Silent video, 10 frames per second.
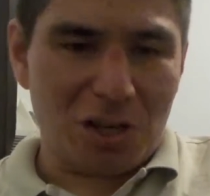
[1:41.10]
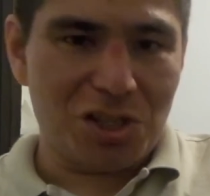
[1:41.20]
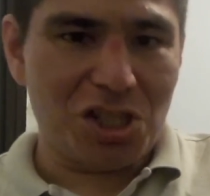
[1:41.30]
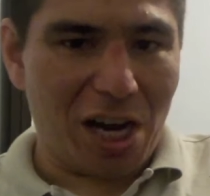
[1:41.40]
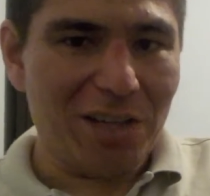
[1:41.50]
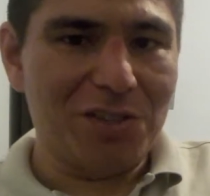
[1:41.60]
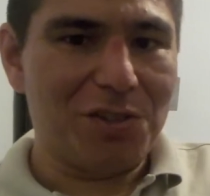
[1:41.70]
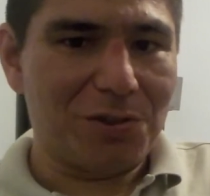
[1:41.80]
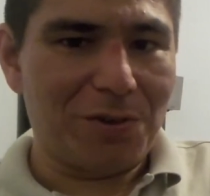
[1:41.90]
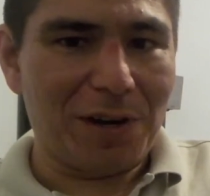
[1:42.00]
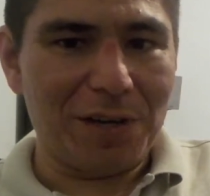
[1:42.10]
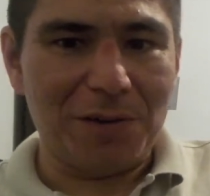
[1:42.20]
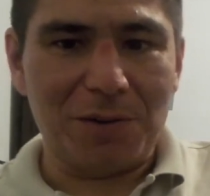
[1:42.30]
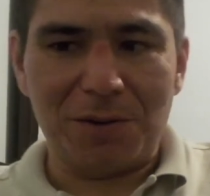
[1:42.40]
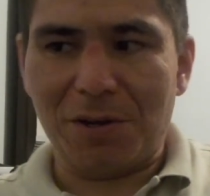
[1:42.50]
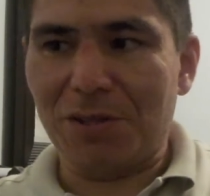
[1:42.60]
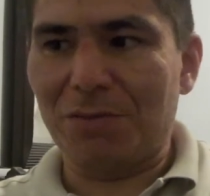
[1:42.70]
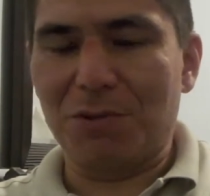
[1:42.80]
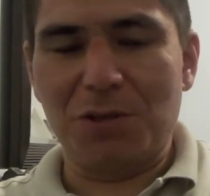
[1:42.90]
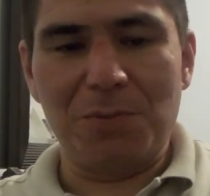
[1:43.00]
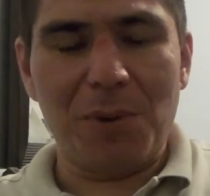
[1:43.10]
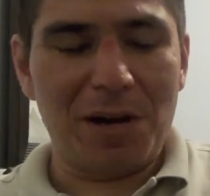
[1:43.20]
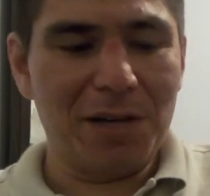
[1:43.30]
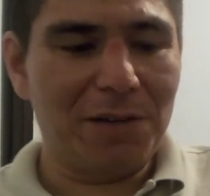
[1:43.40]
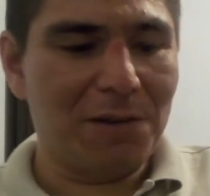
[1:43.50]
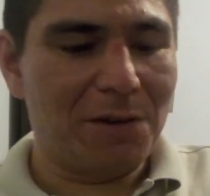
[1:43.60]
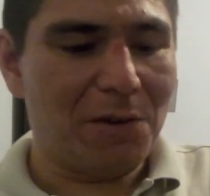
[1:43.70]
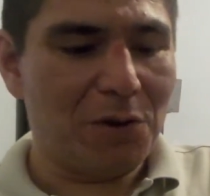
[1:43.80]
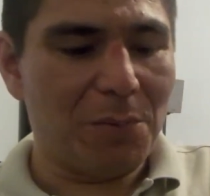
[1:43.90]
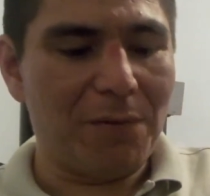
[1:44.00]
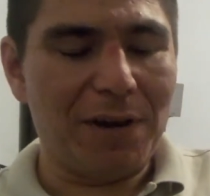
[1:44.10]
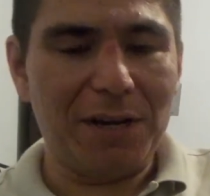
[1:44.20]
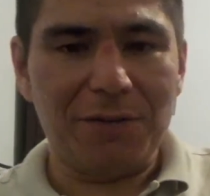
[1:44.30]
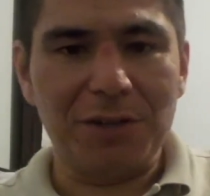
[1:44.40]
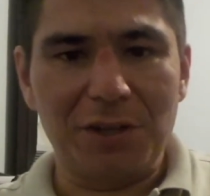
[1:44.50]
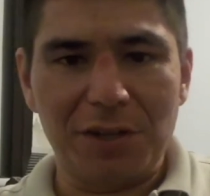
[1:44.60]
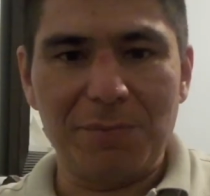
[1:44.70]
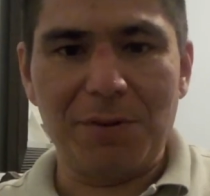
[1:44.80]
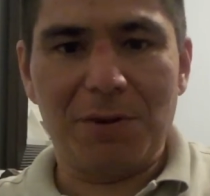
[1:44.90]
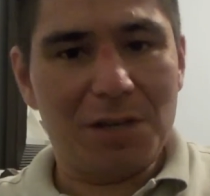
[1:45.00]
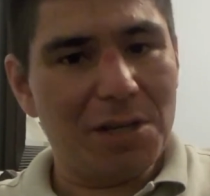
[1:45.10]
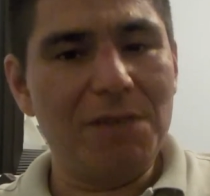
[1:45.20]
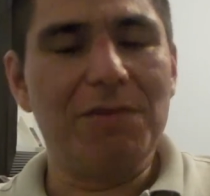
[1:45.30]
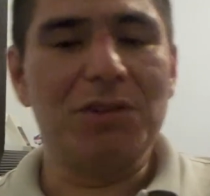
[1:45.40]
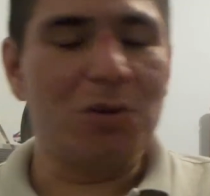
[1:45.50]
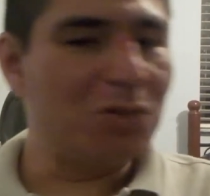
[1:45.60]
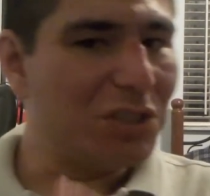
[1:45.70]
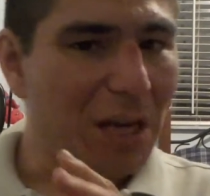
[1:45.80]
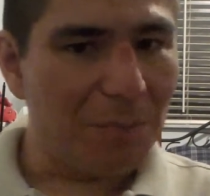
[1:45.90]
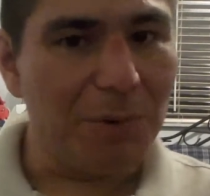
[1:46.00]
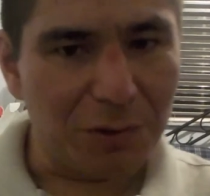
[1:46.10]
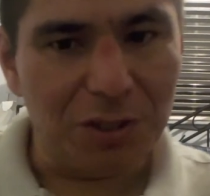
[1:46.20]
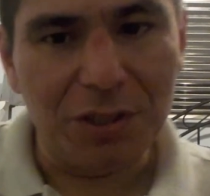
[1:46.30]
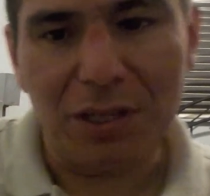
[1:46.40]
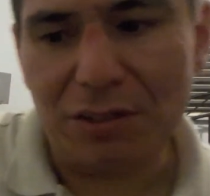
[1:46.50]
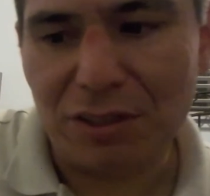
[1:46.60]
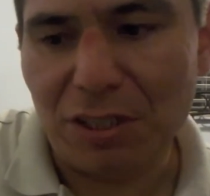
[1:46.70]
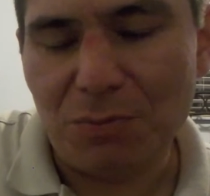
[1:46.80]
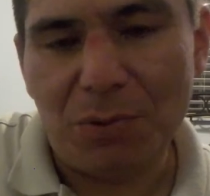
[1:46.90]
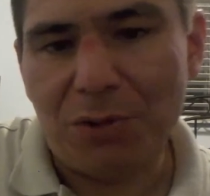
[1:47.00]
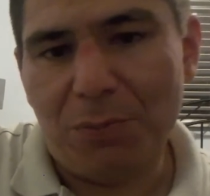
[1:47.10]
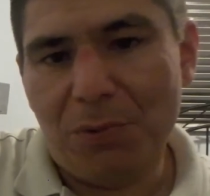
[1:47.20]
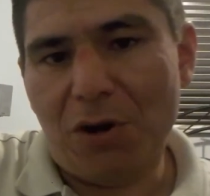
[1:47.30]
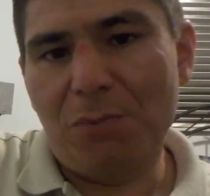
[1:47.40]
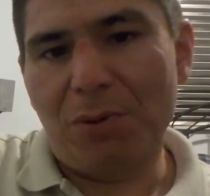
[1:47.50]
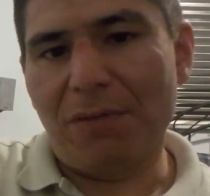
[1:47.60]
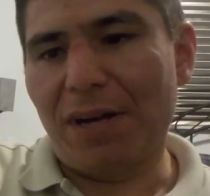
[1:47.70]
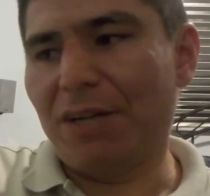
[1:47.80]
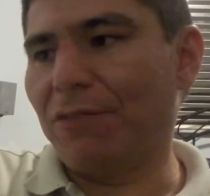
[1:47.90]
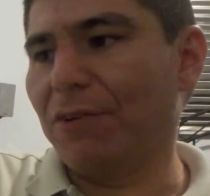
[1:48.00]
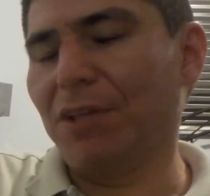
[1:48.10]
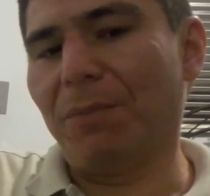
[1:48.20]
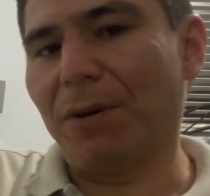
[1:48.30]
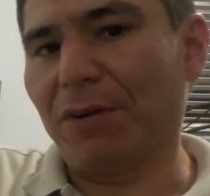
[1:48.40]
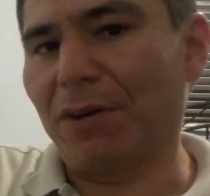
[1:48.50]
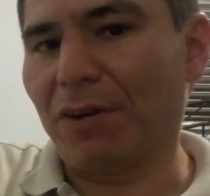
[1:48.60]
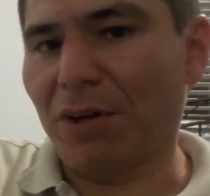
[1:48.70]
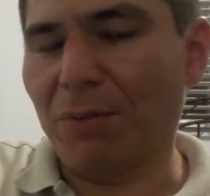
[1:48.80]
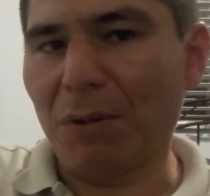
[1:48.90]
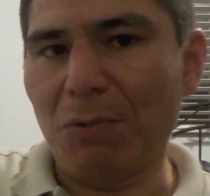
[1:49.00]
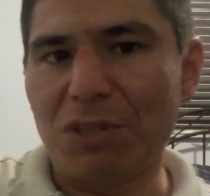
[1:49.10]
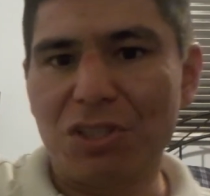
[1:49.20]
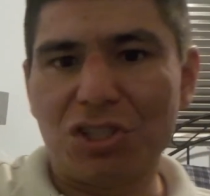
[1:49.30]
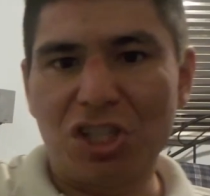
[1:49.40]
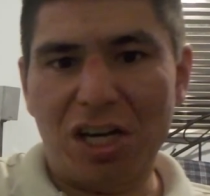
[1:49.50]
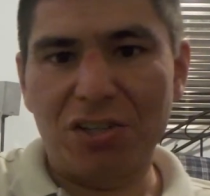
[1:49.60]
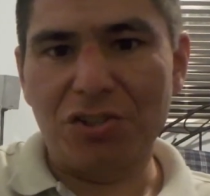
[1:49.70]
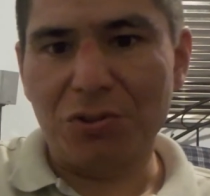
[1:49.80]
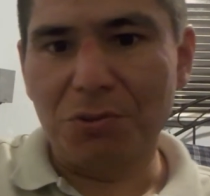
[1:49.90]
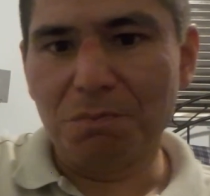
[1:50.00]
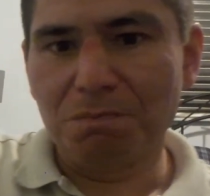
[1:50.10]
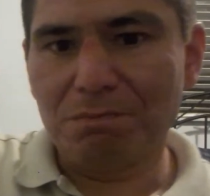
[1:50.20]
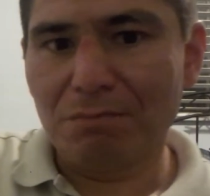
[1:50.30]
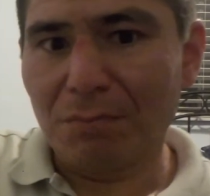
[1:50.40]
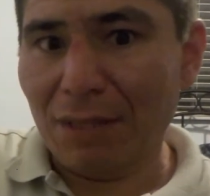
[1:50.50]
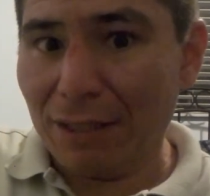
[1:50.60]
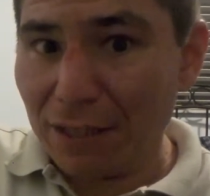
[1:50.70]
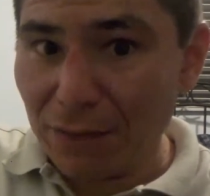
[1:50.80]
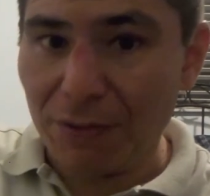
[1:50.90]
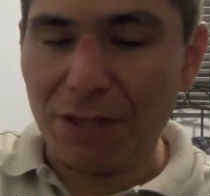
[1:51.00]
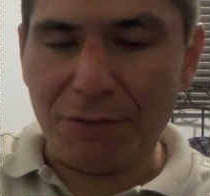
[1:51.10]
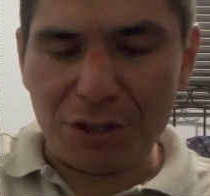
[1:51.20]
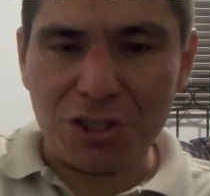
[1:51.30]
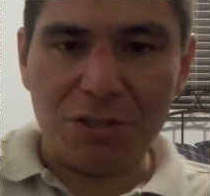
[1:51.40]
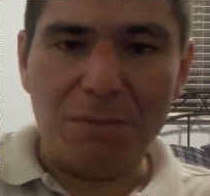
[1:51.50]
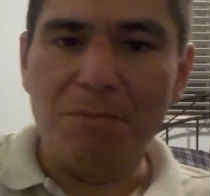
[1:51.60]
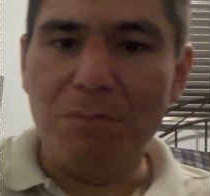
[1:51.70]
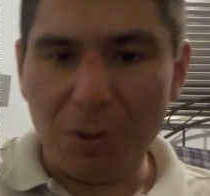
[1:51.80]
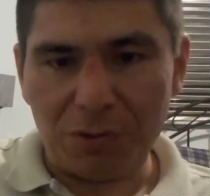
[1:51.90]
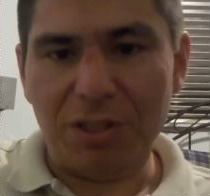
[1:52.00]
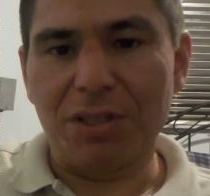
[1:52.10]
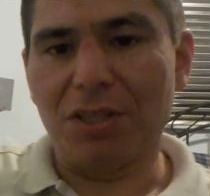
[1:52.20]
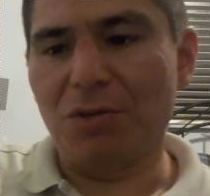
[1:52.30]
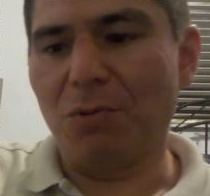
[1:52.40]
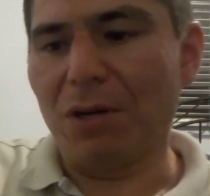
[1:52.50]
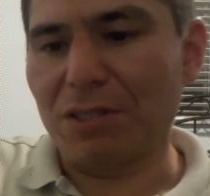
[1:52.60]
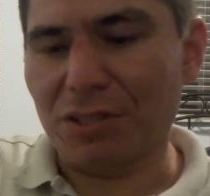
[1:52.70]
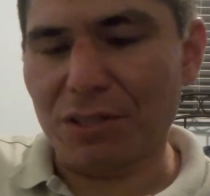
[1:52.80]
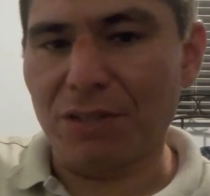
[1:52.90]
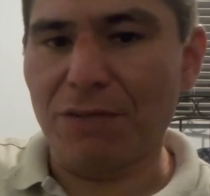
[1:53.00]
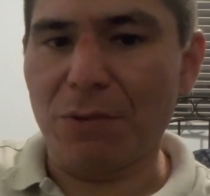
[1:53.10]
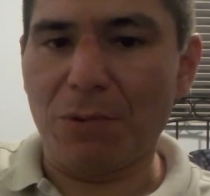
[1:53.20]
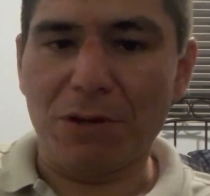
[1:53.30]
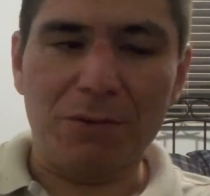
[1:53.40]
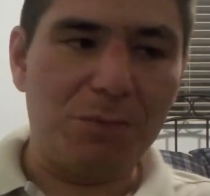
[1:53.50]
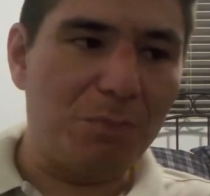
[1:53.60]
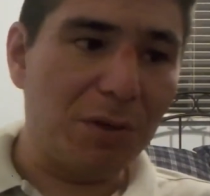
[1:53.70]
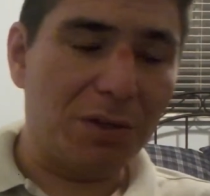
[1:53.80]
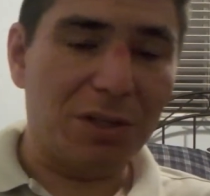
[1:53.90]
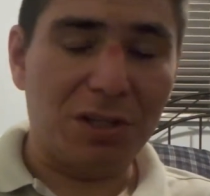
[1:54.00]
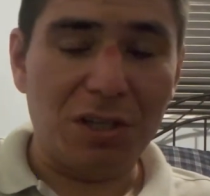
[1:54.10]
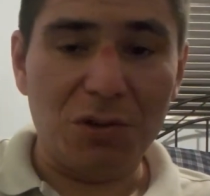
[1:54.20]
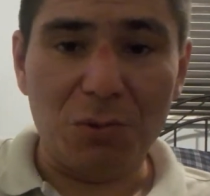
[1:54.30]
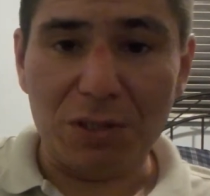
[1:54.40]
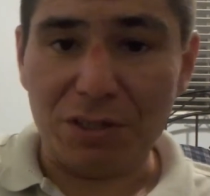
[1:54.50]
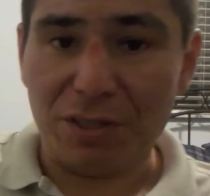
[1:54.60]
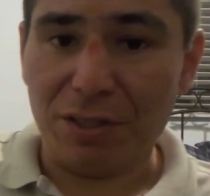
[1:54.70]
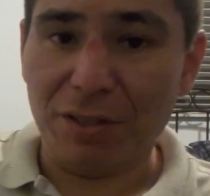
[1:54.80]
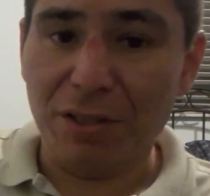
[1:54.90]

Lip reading: Challenger, right? Are you providing for the, even though it's not built in the United States, but are you providing for the American economy with this Challenger? Even if it's built in the U.S., if they want to build it in the U.S. again.